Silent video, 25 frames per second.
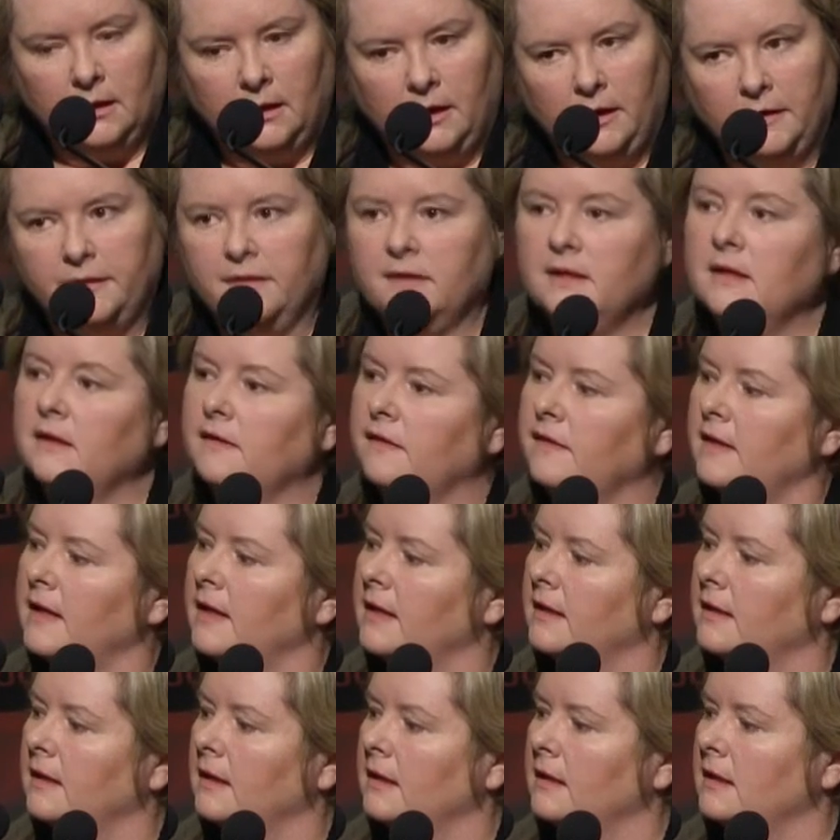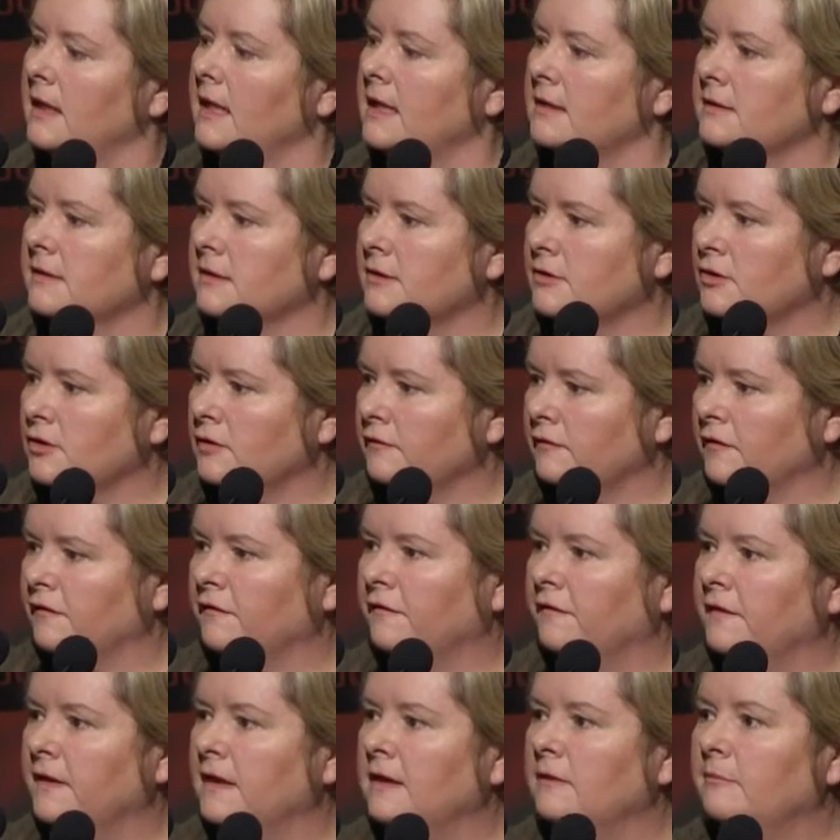I think it has a sort of a
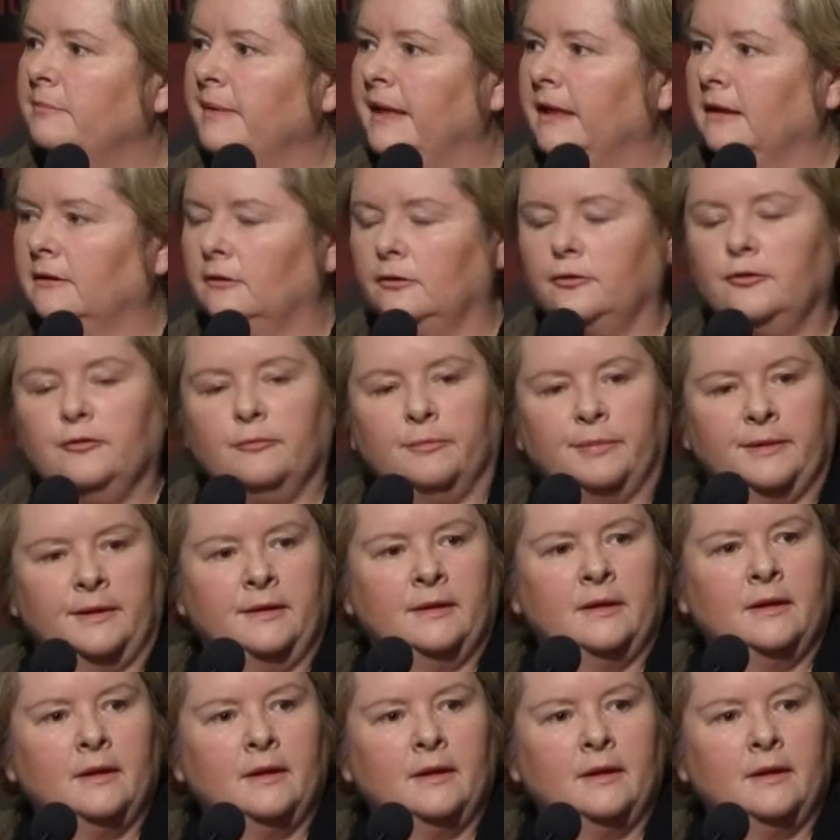feedback loop